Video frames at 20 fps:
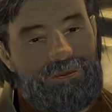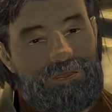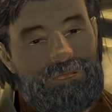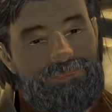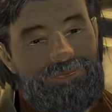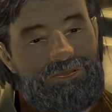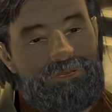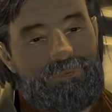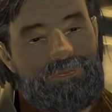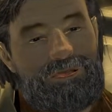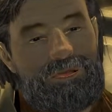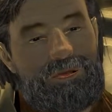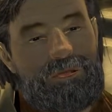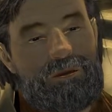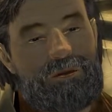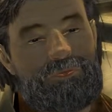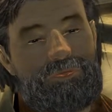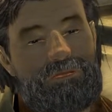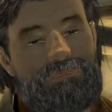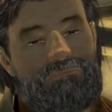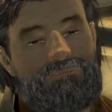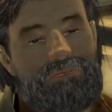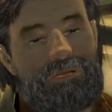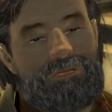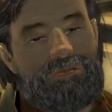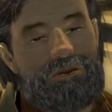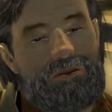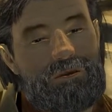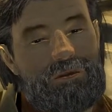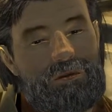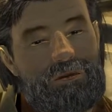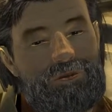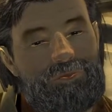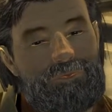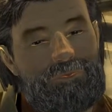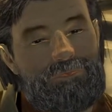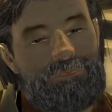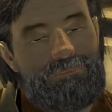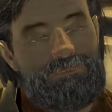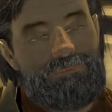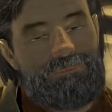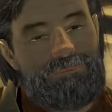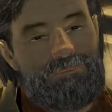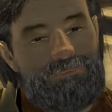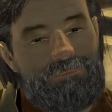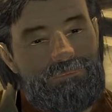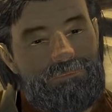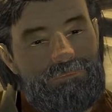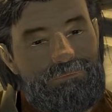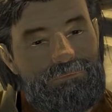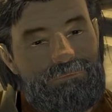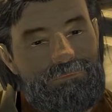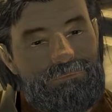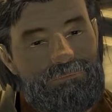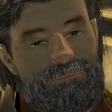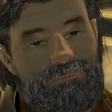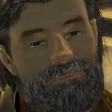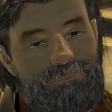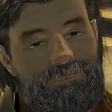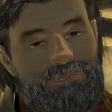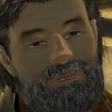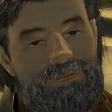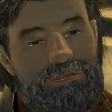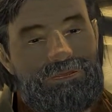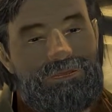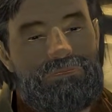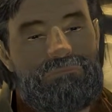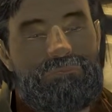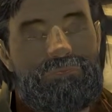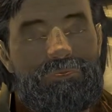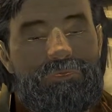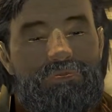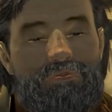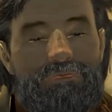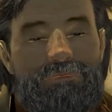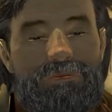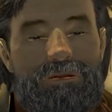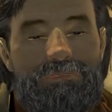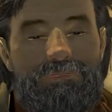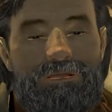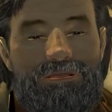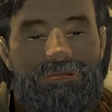like you've done right by the N C R. It's appreciated.